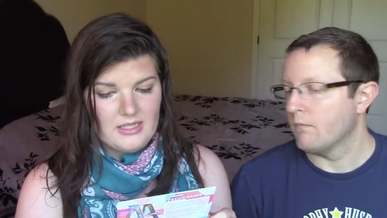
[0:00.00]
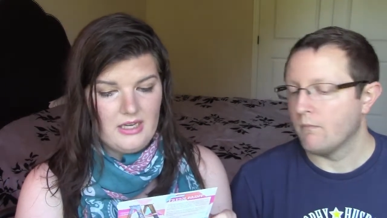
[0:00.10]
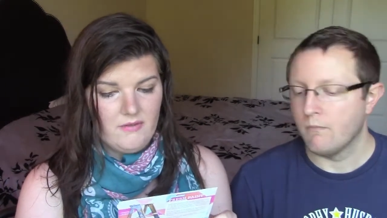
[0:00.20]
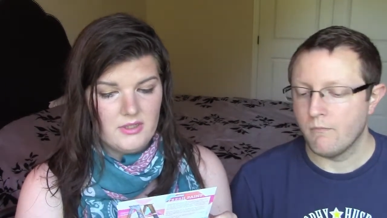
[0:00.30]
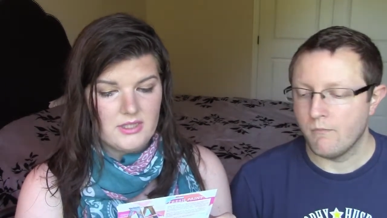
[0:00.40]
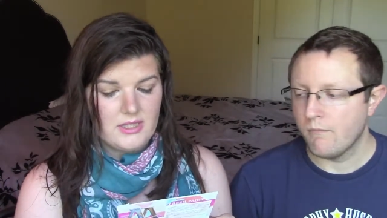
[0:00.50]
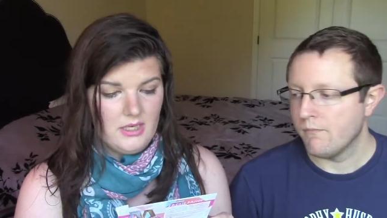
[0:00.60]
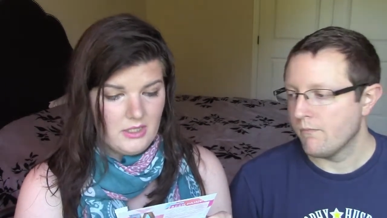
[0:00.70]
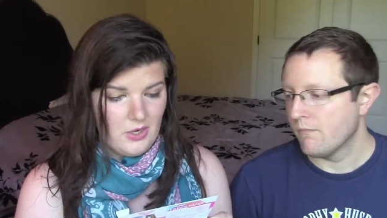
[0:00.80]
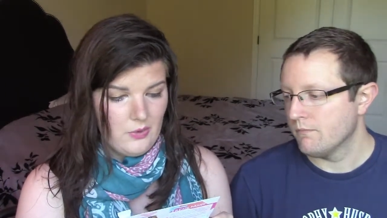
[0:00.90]
Speaker 1: and even
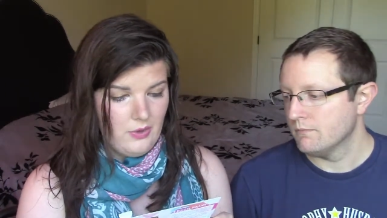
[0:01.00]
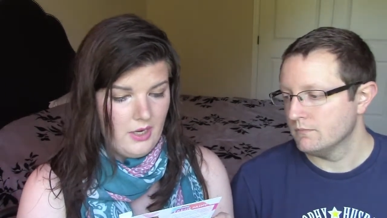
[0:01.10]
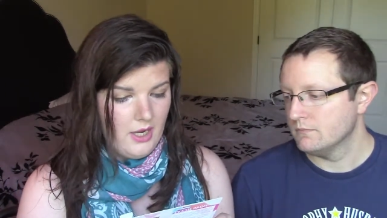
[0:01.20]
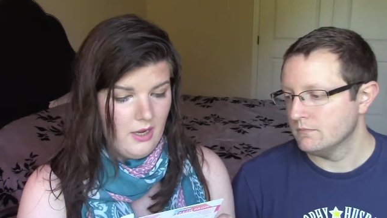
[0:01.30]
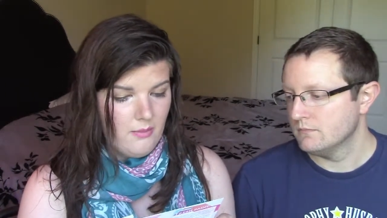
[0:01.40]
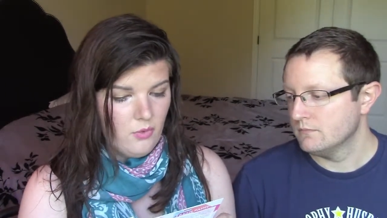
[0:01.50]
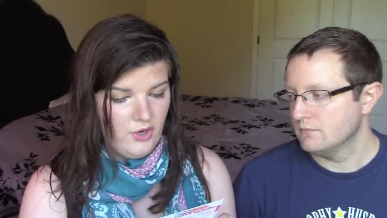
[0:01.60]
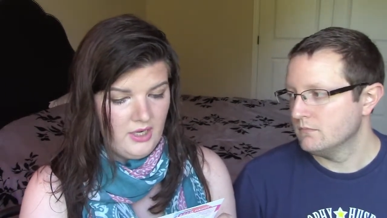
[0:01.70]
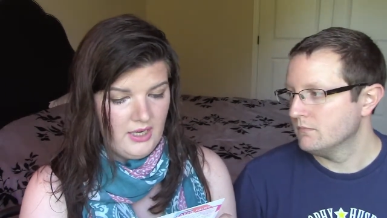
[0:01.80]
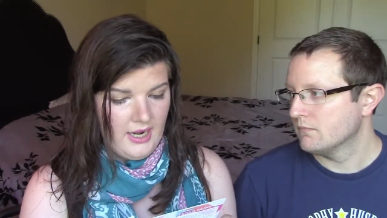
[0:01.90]
skin tone.
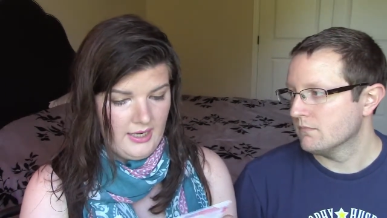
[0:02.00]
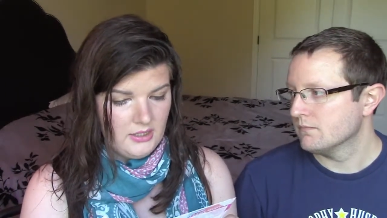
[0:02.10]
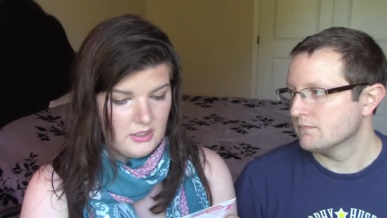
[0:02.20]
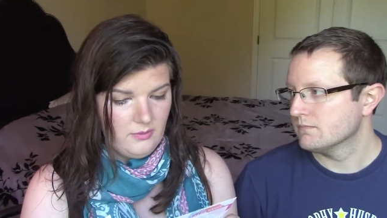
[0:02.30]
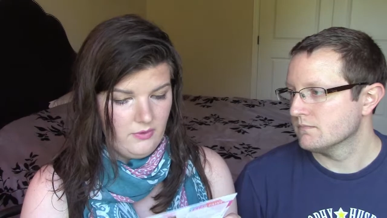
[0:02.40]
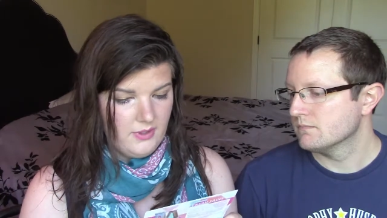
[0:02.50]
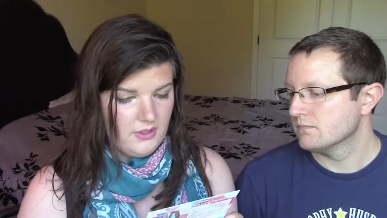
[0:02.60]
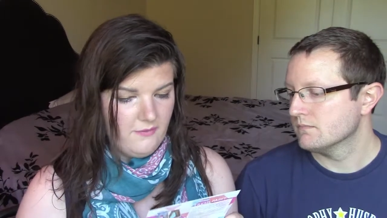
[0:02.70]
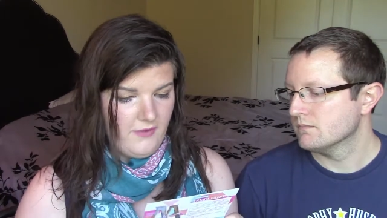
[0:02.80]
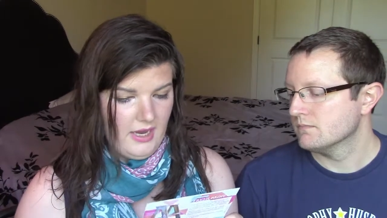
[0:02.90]
Morning and night, smooth
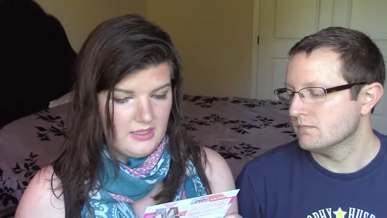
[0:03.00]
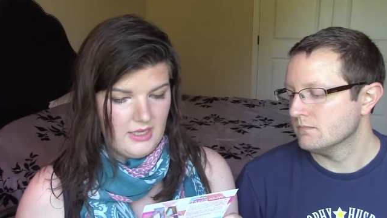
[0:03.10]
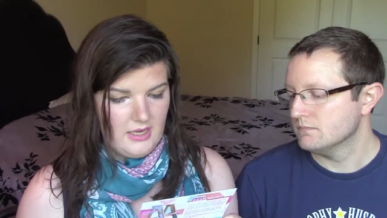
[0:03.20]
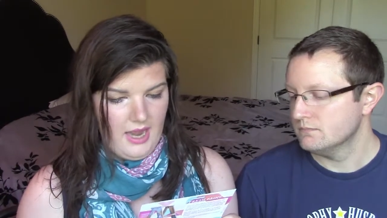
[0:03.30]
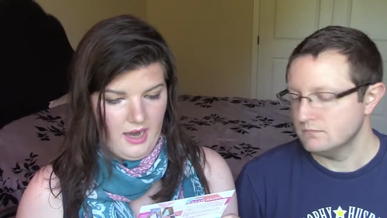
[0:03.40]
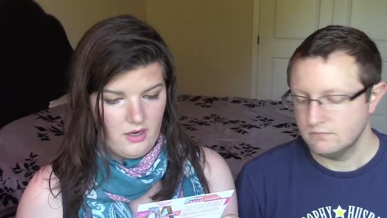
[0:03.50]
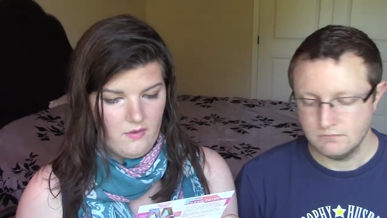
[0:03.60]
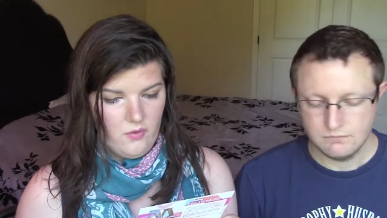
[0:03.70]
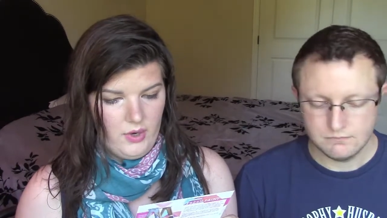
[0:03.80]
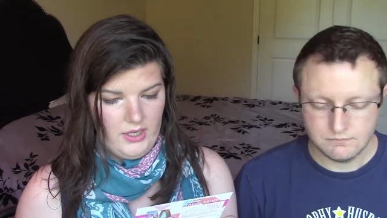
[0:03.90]
onto face and neck,
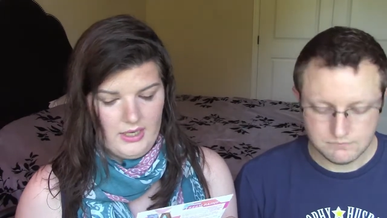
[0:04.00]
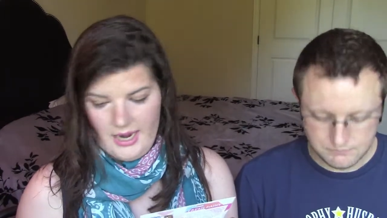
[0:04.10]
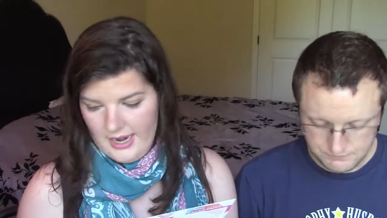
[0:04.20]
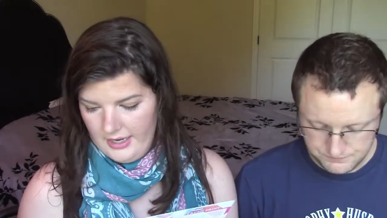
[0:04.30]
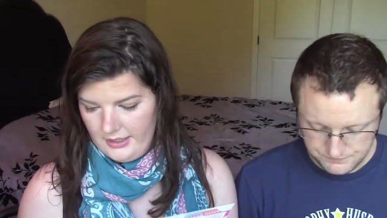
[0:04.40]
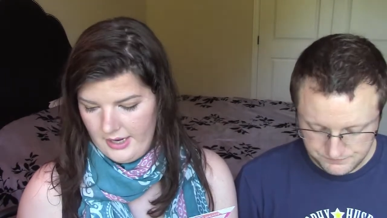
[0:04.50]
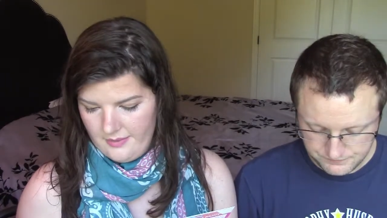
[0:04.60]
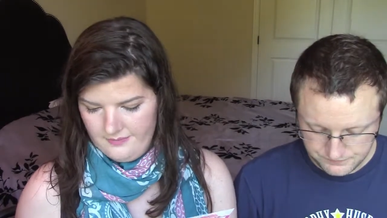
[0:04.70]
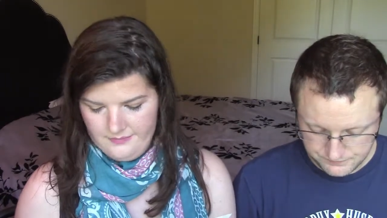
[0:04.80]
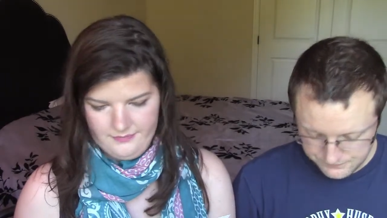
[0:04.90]
avoiding eye
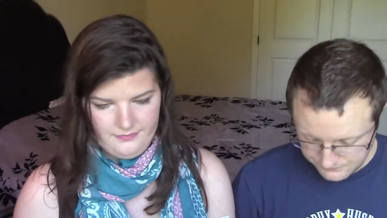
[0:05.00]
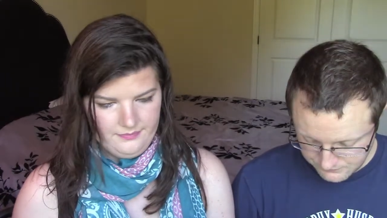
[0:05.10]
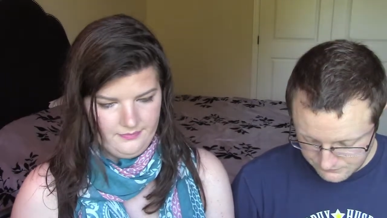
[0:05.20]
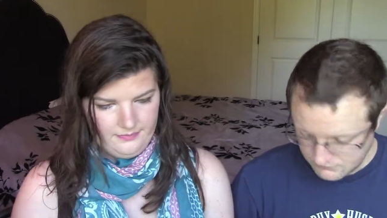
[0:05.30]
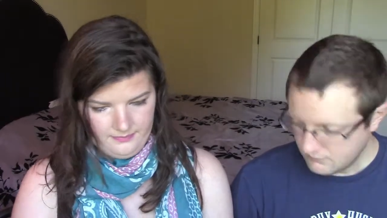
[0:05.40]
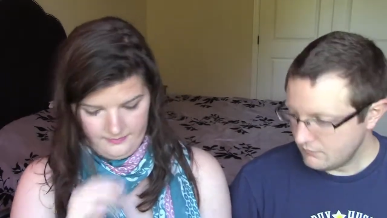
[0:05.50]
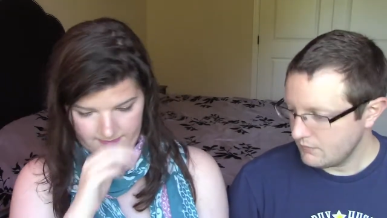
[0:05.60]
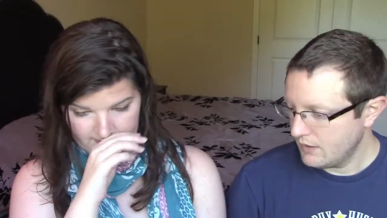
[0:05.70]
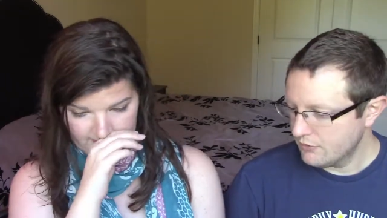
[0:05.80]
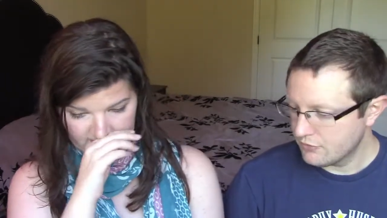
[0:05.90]
area.
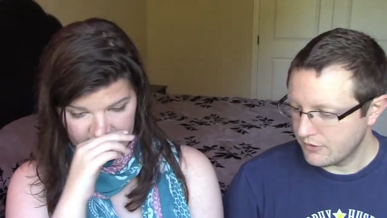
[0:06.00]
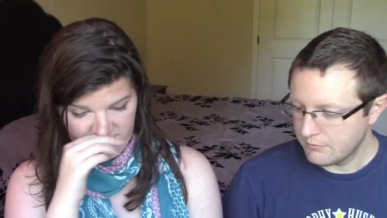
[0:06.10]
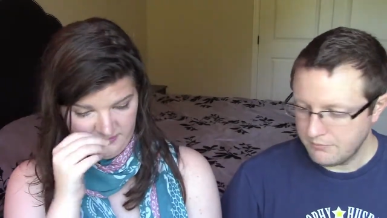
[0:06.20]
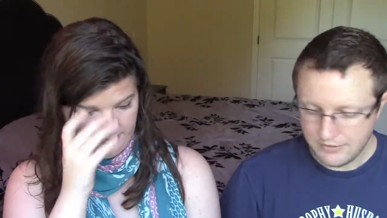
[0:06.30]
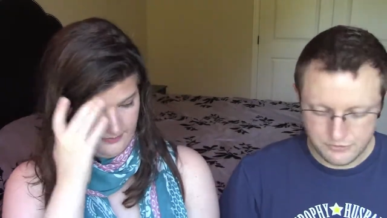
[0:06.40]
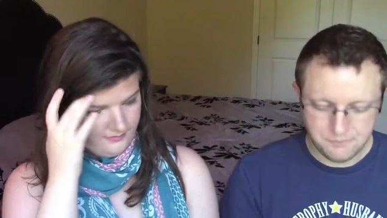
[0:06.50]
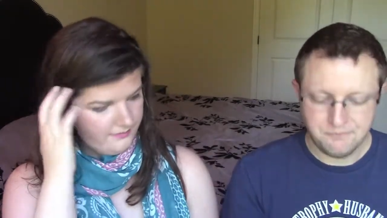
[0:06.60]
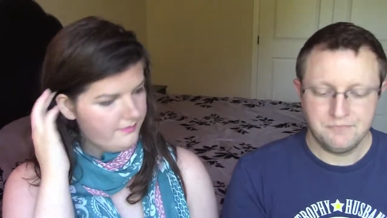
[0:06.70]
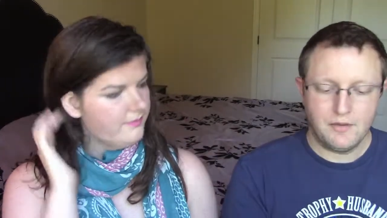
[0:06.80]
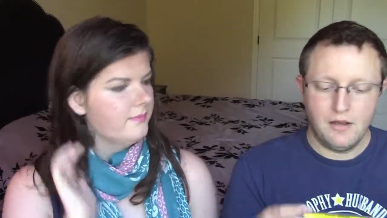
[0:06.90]
Speaker 2: Interesting. My turn.
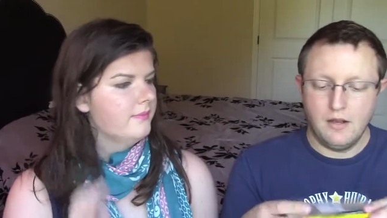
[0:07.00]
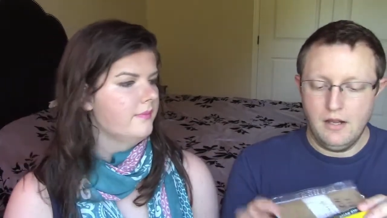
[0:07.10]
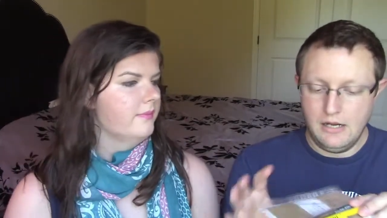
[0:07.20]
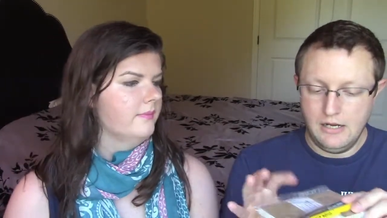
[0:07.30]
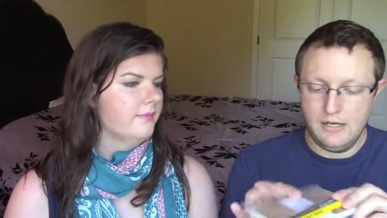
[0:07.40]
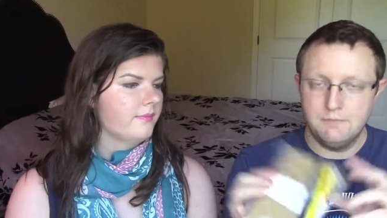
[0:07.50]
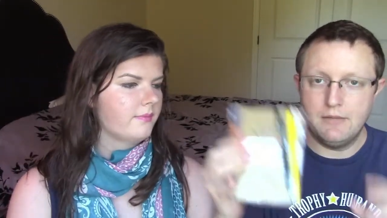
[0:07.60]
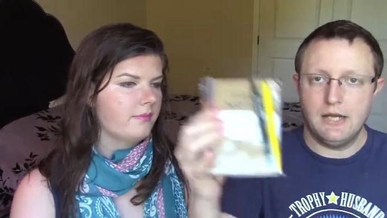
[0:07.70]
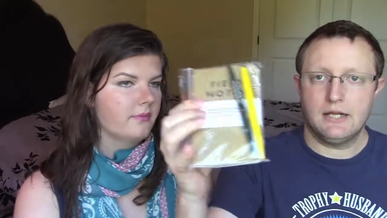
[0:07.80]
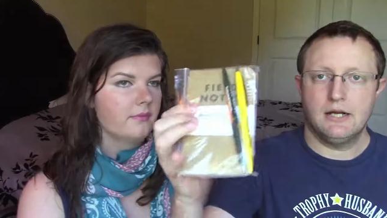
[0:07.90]
Um,
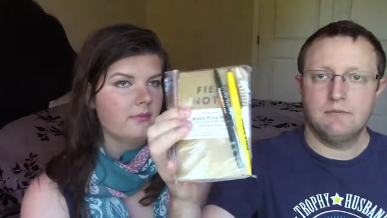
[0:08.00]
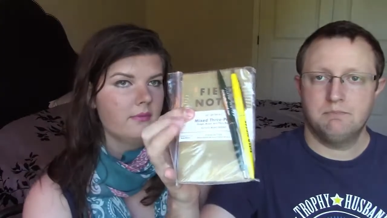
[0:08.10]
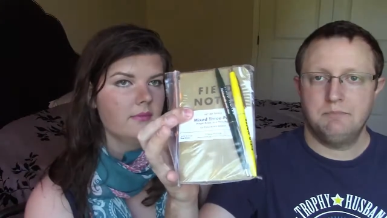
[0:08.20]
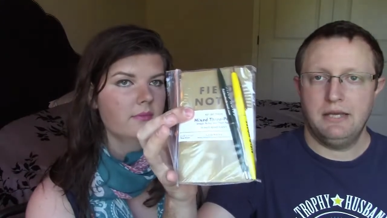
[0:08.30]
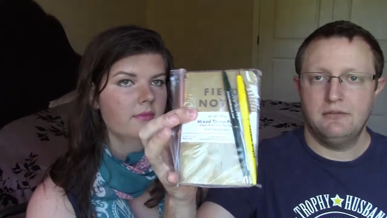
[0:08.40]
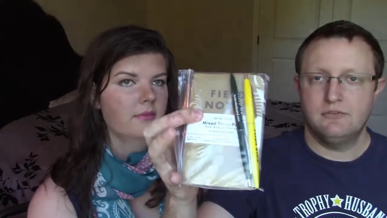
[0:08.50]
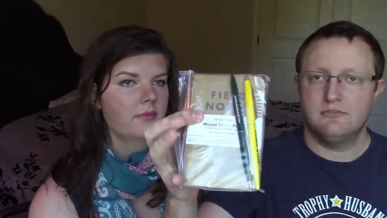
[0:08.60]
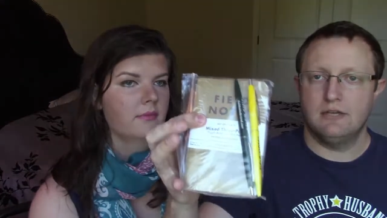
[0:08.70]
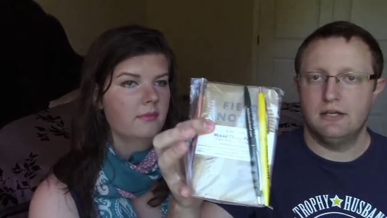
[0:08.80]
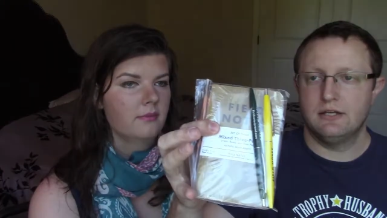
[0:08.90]
I got
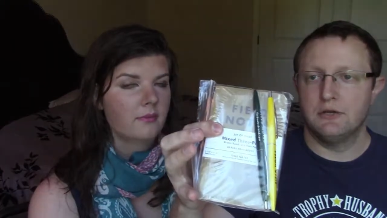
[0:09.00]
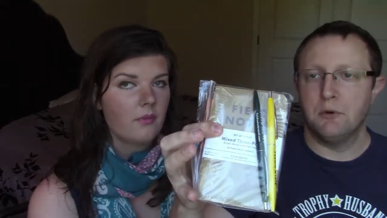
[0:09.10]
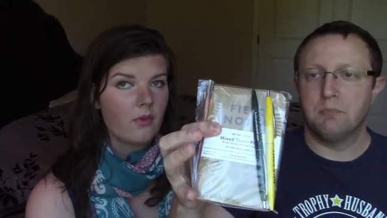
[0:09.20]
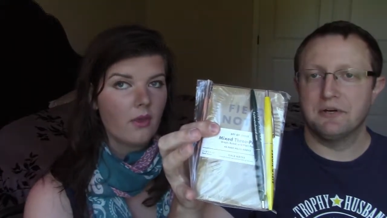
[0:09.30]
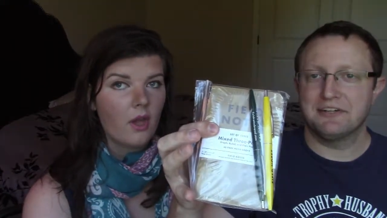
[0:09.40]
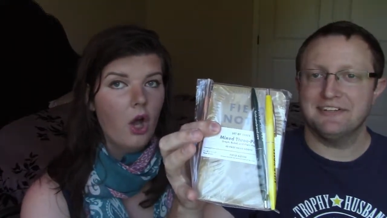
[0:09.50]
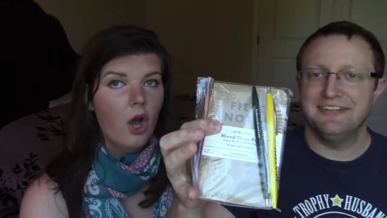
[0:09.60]
pens and a notebook.